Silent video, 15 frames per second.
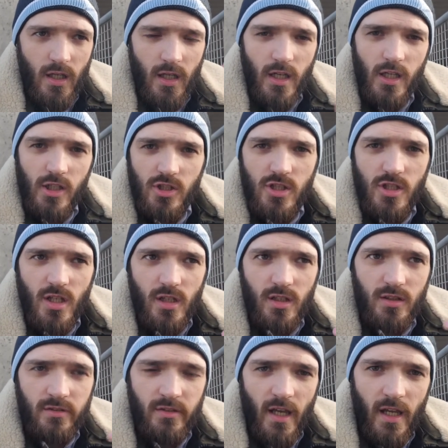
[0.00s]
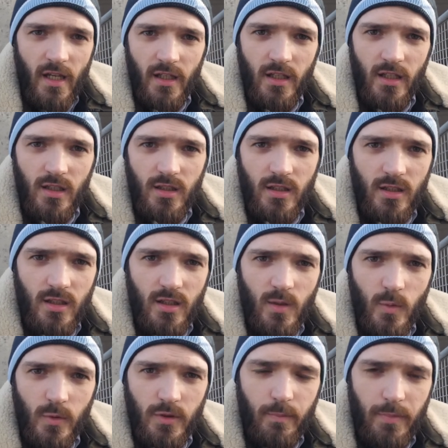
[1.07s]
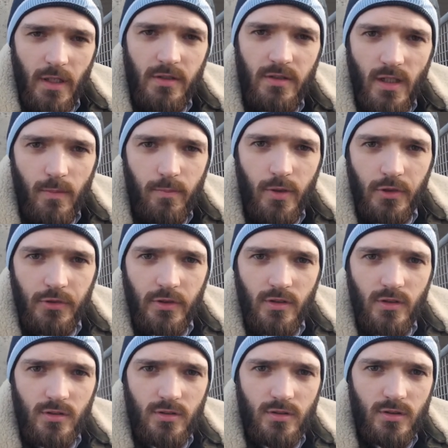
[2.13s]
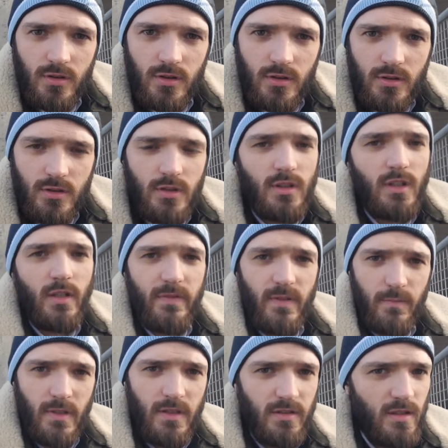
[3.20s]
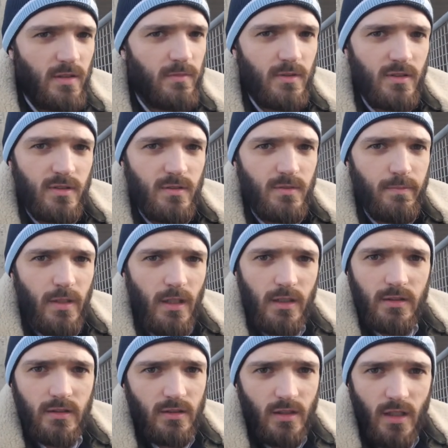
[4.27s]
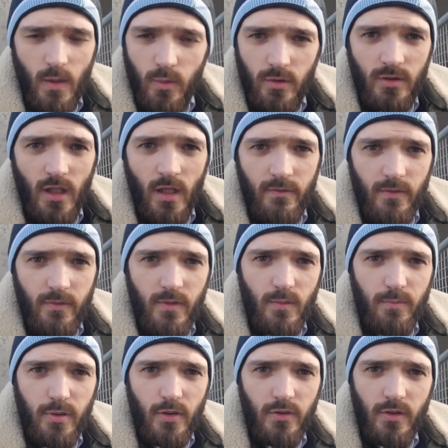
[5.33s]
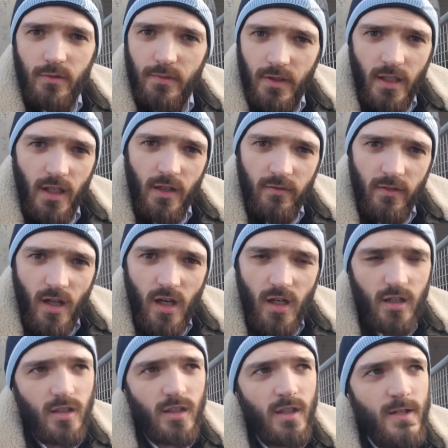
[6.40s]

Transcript: Each day was a piece of that puzzle. If you missed a piece, you wouldn't have the full puzzle of a year vlog.